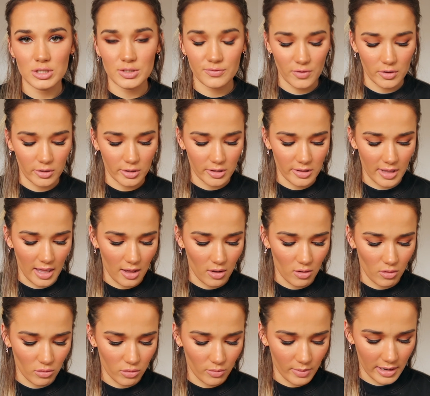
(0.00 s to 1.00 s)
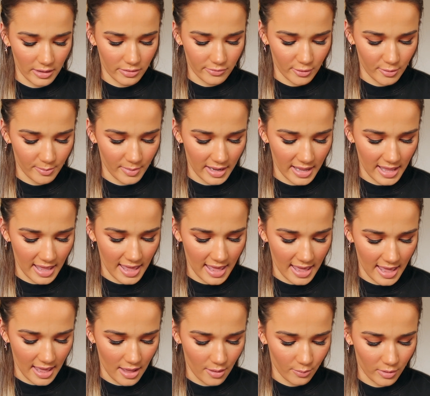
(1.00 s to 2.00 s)
just follow that all the way through my
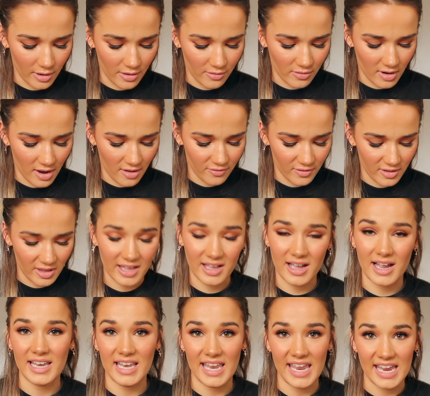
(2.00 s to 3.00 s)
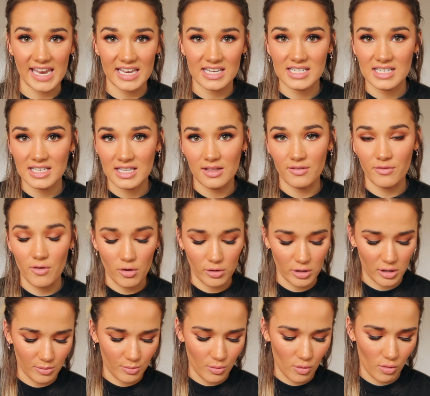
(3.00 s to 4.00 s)
hair wherever I feel like I need the
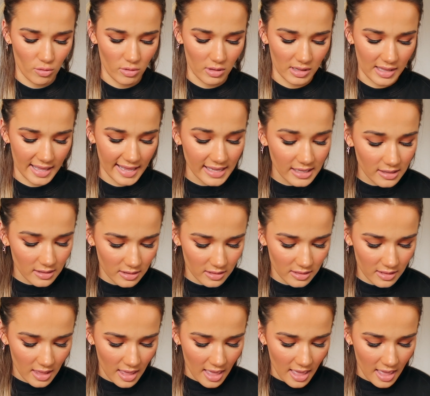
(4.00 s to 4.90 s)
volume or the length,